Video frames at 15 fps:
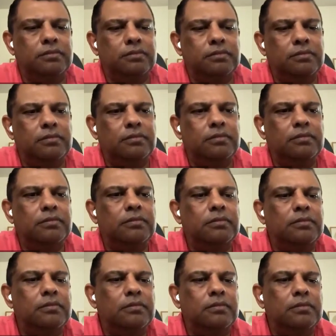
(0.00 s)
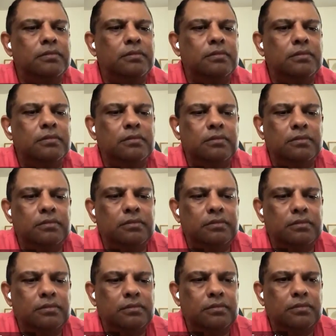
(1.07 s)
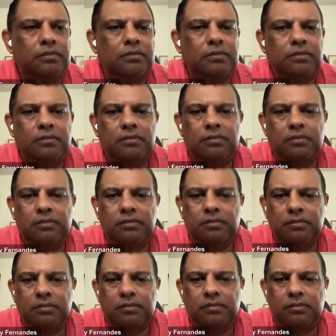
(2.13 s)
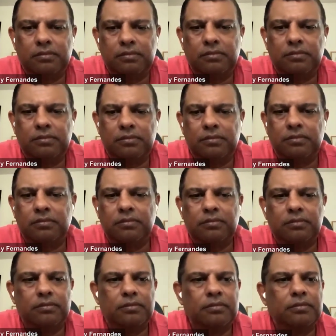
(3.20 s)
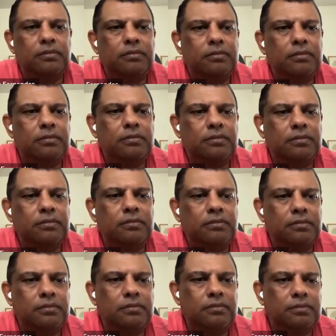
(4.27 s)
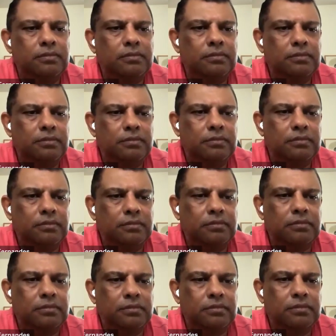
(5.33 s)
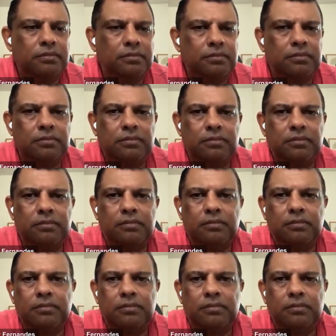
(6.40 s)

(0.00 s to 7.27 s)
(not speaking)